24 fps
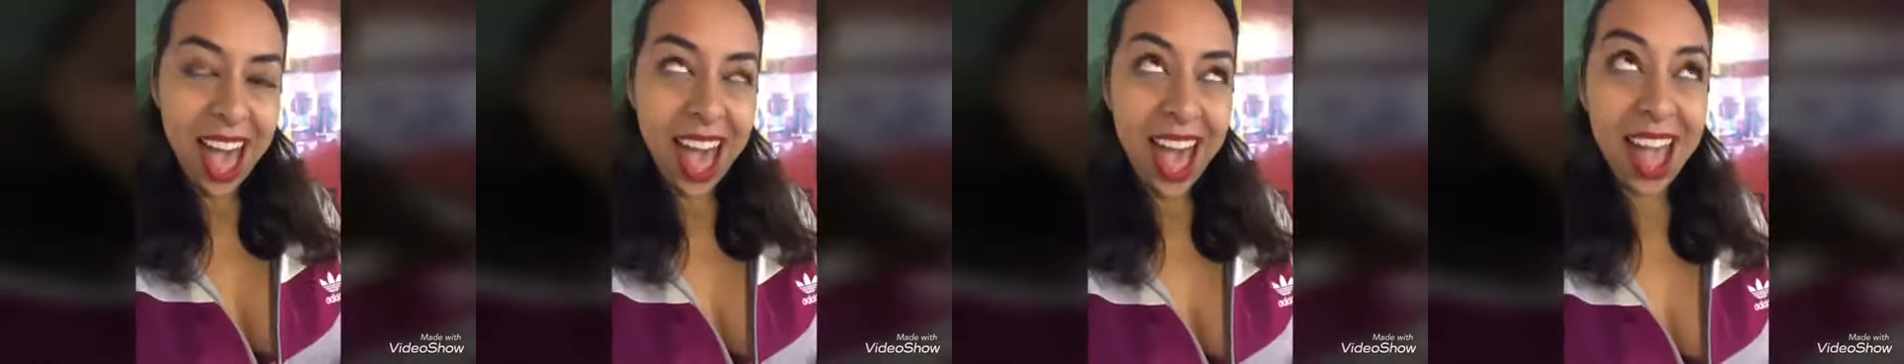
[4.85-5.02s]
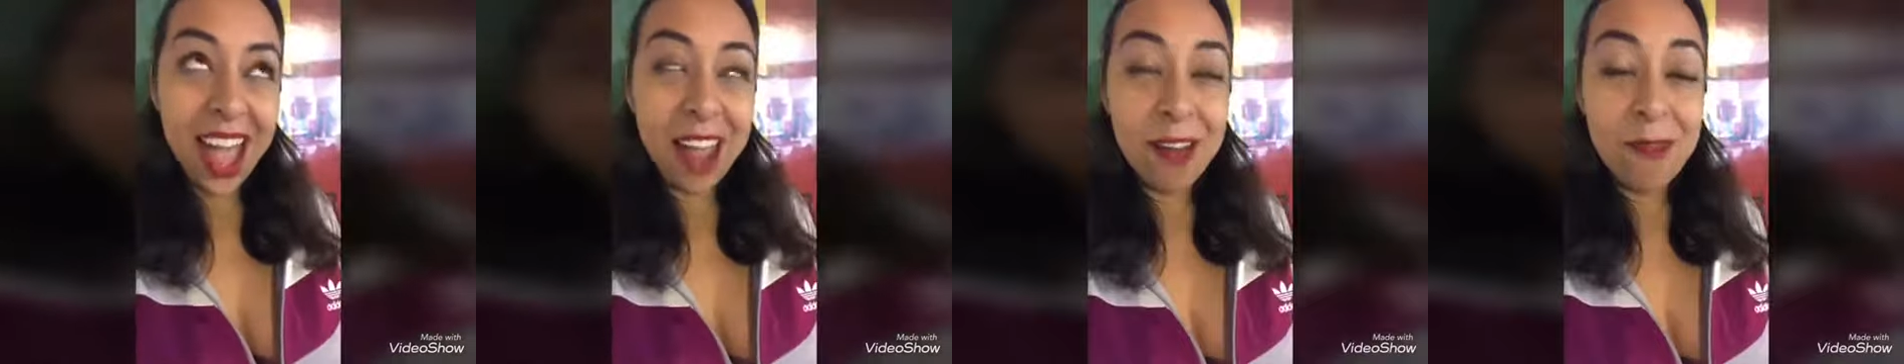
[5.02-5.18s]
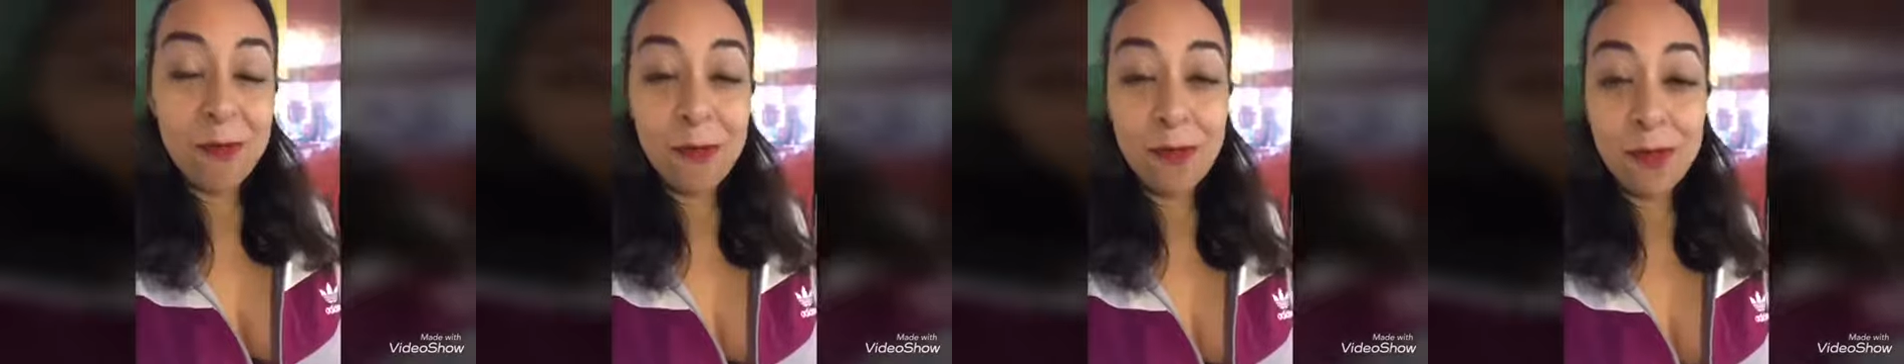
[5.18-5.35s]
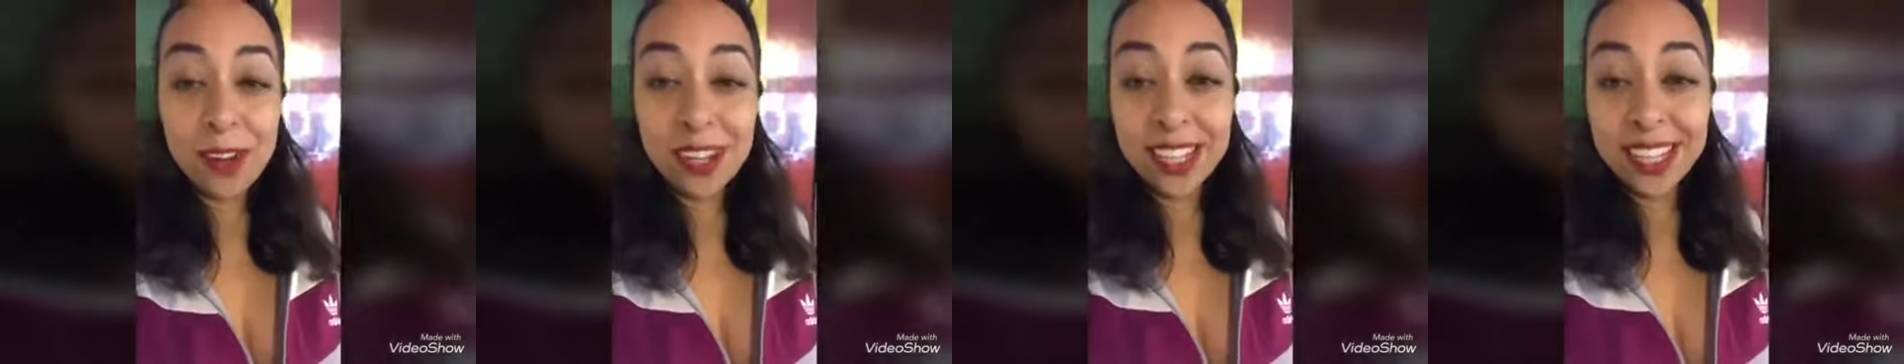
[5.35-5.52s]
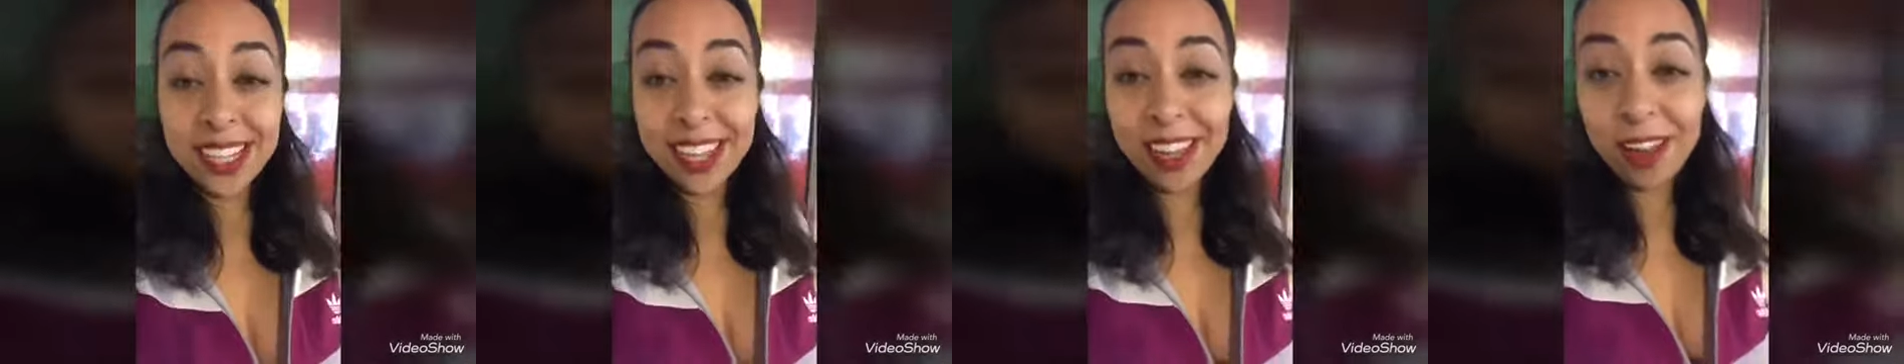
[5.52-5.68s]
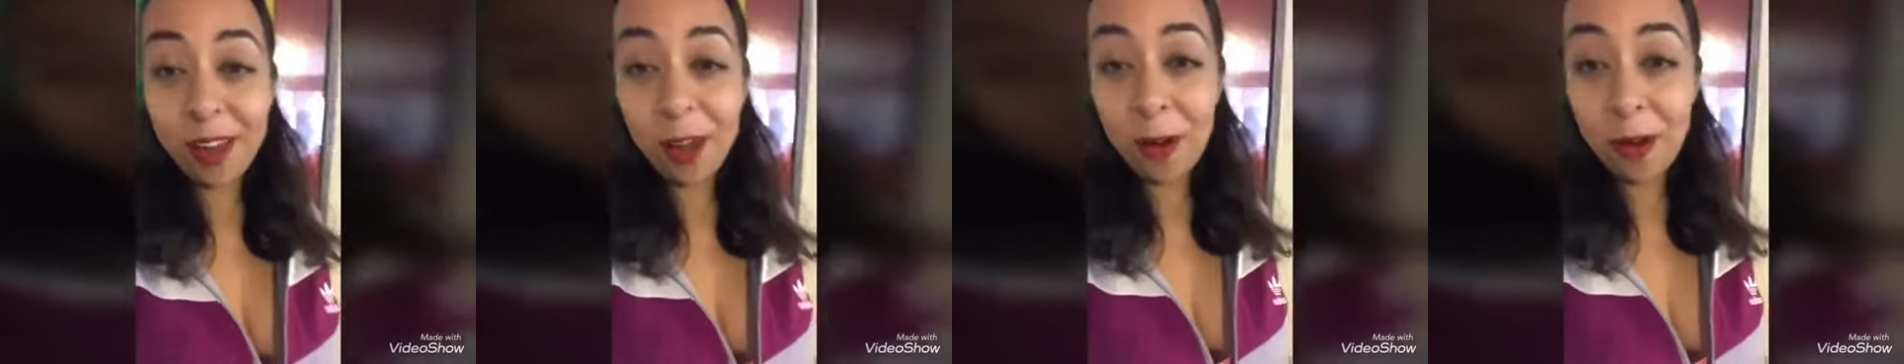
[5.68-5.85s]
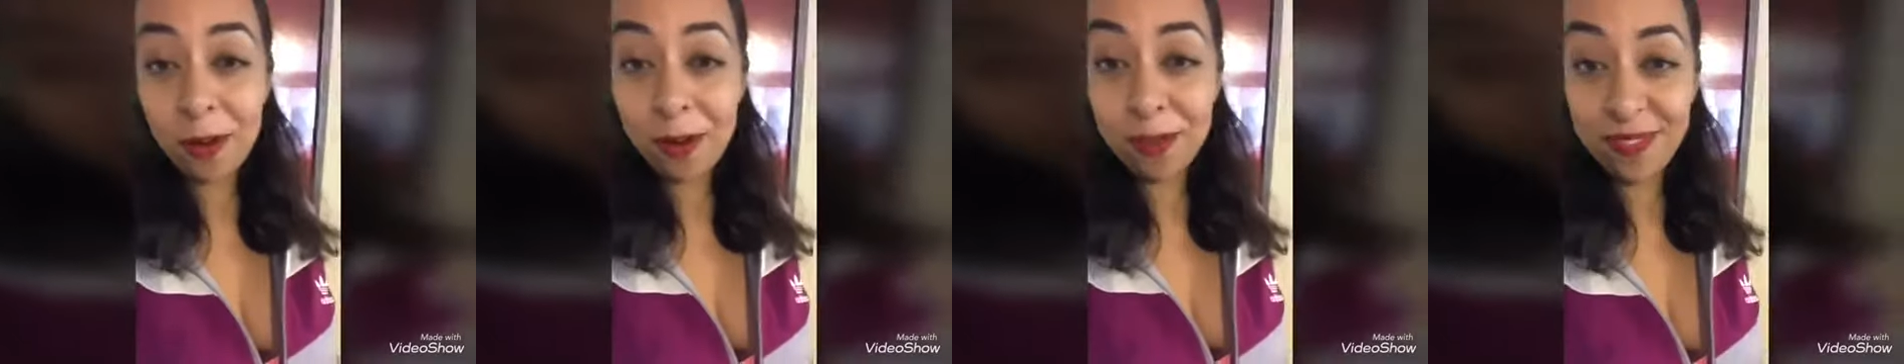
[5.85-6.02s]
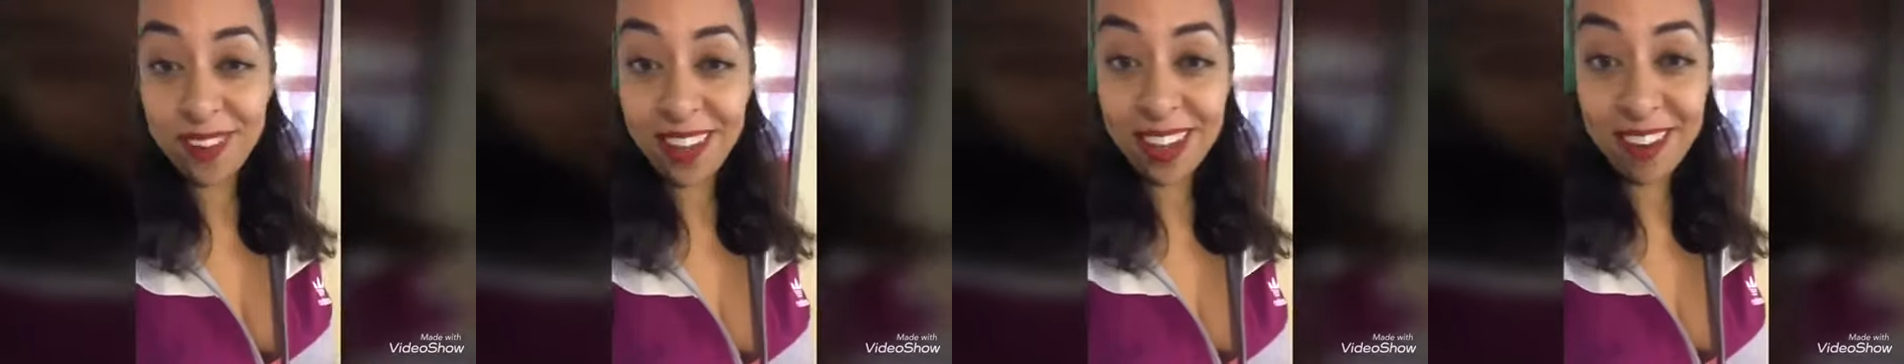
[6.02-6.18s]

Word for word: I really hope